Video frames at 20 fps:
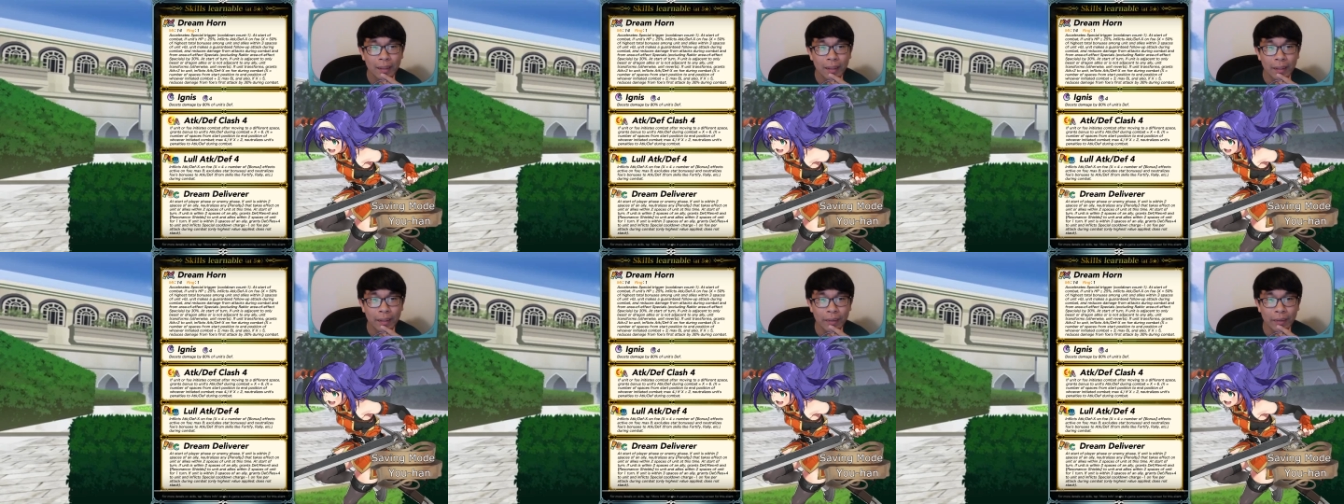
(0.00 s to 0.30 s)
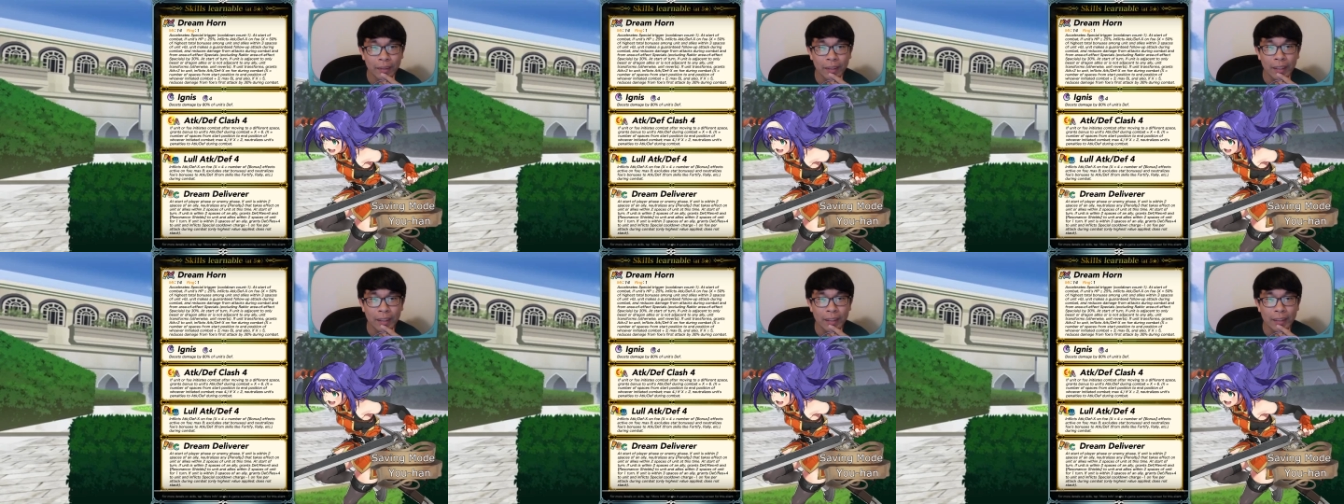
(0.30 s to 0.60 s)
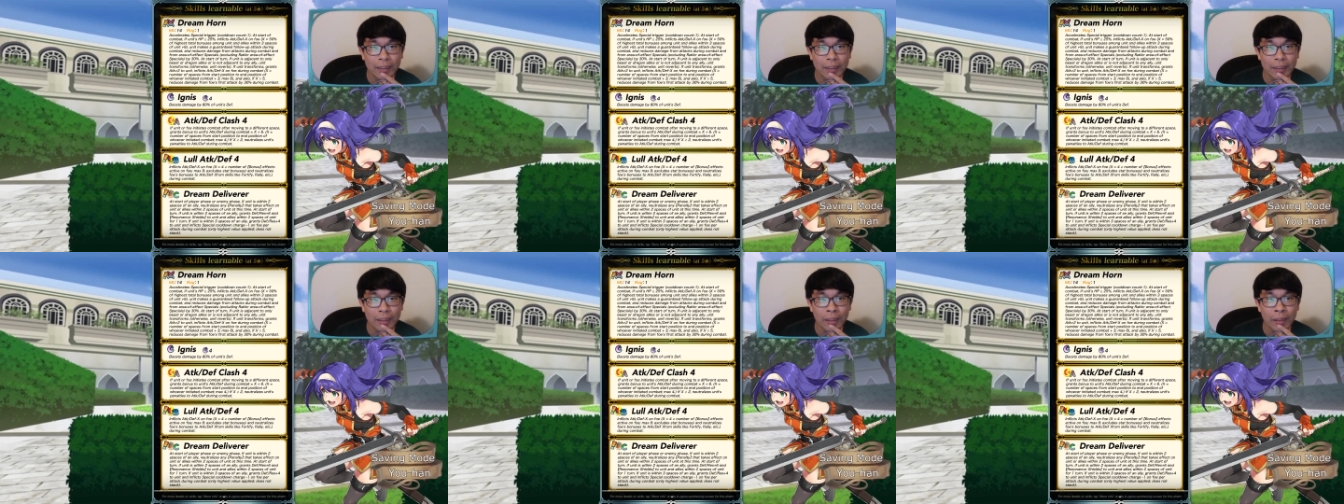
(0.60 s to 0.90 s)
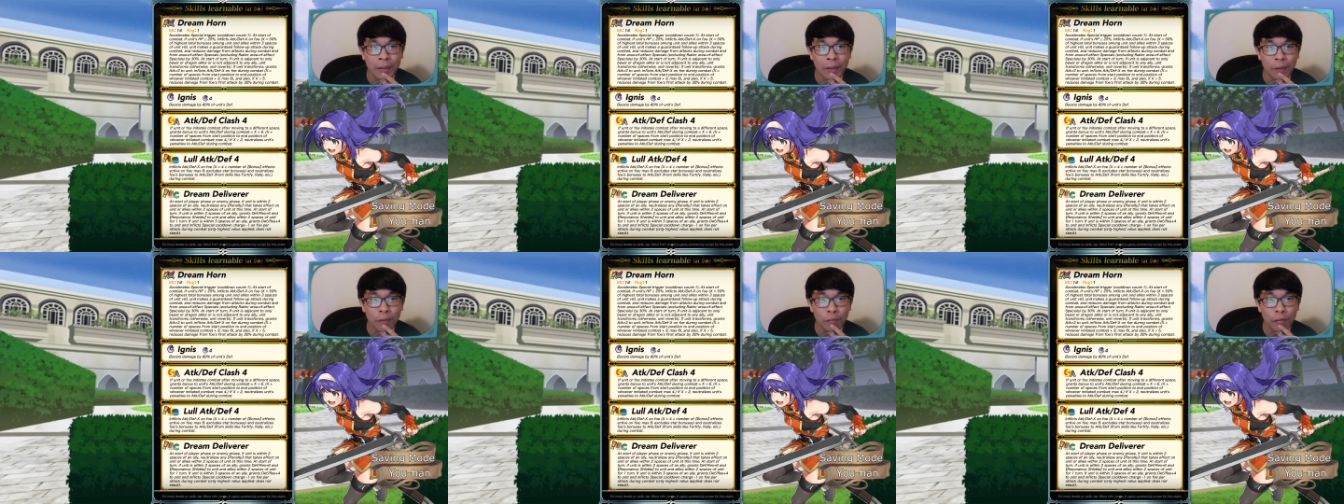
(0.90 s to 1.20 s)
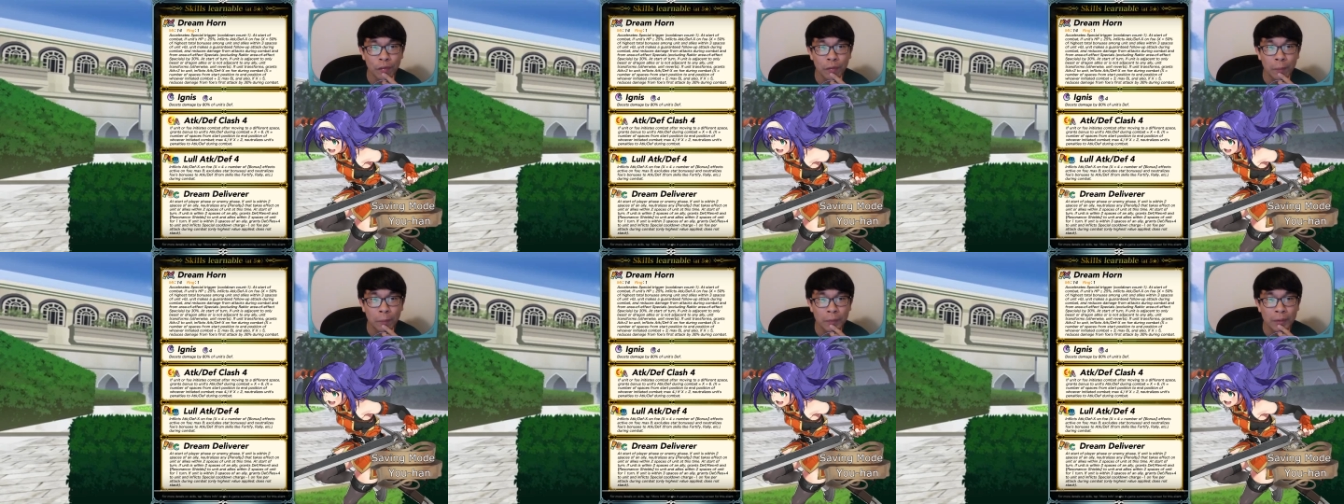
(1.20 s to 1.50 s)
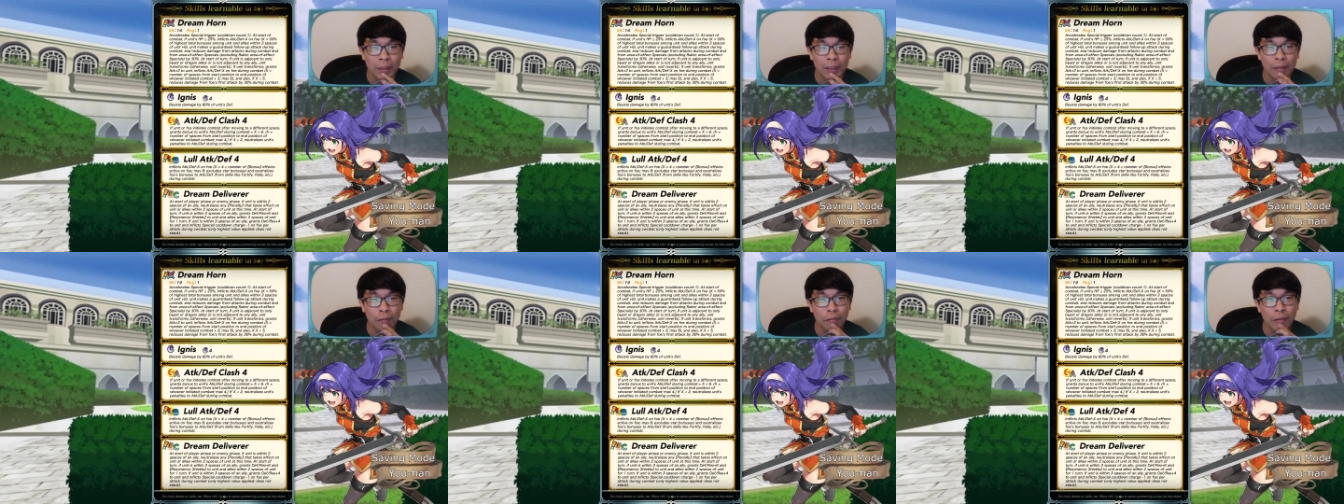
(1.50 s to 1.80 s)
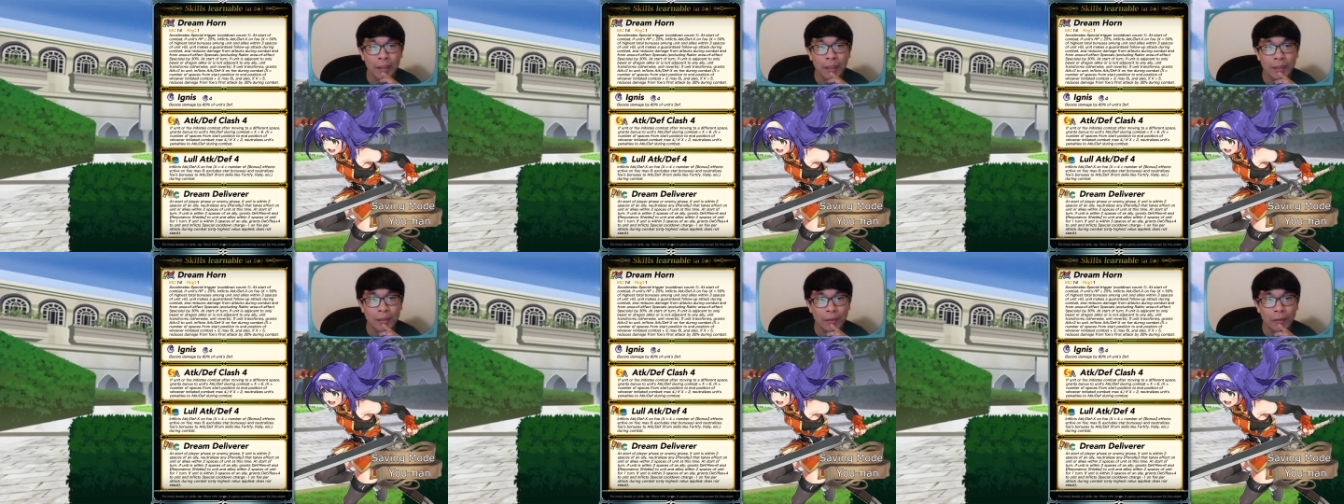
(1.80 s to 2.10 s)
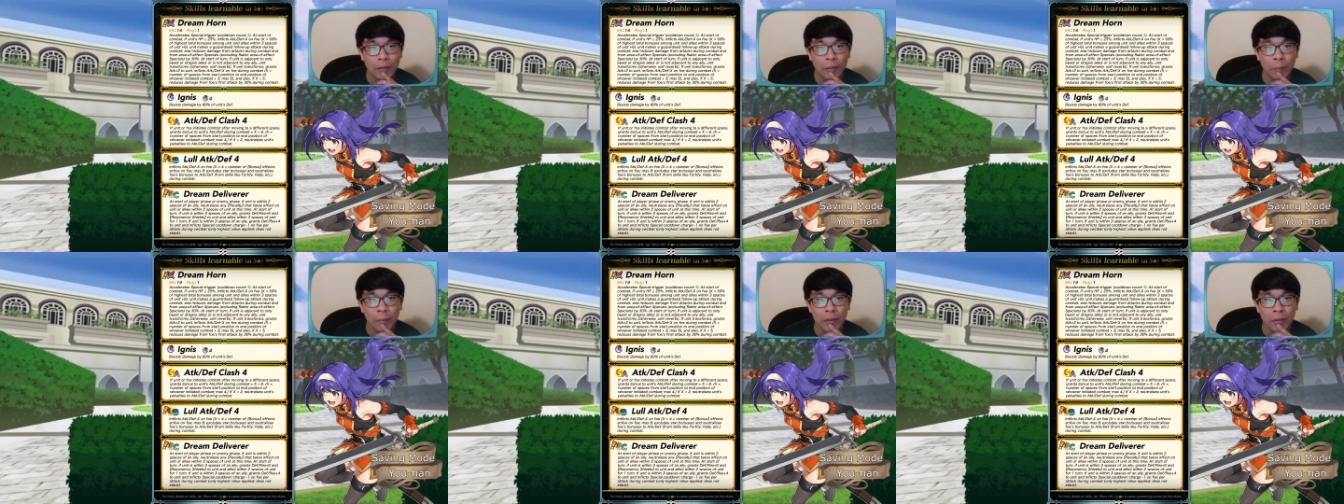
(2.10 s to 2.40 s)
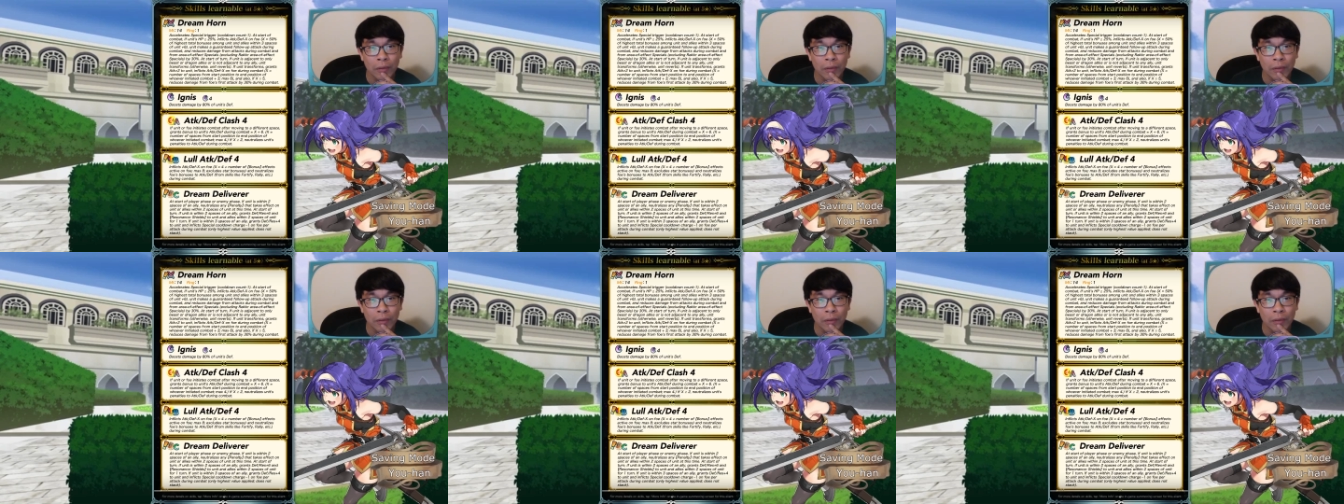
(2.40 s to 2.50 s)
Okay, so 50% of highest total among